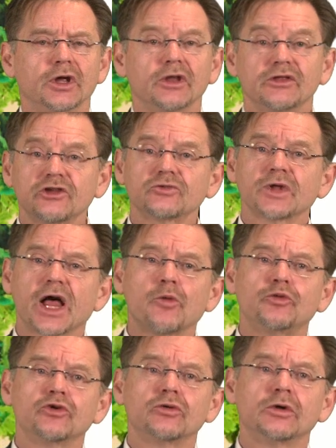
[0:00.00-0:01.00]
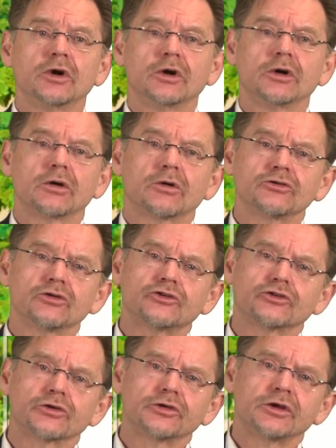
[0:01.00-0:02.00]
This will help you on your
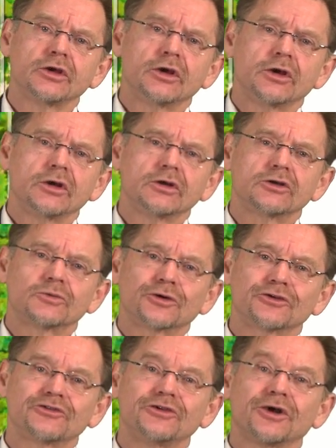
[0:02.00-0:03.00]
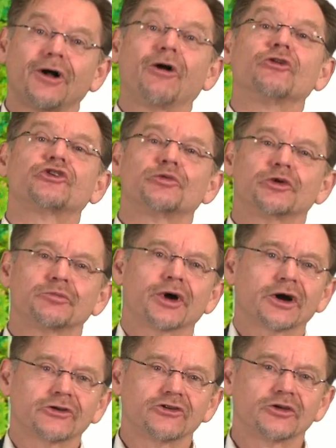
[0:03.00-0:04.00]
journey towards the ultimate
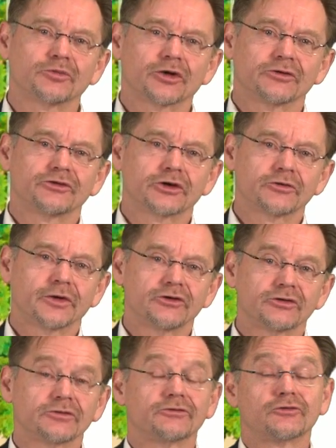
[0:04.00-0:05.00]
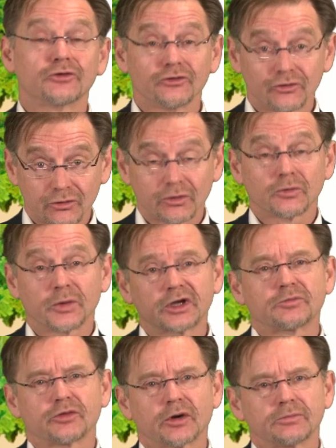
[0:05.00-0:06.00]
partnership configuration for your
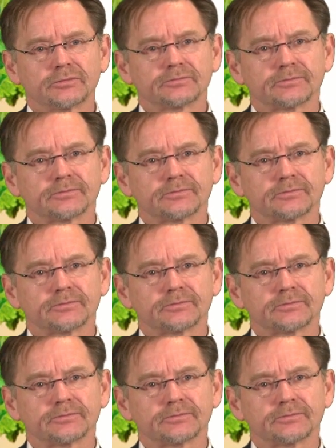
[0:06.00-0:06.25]
wicked problem.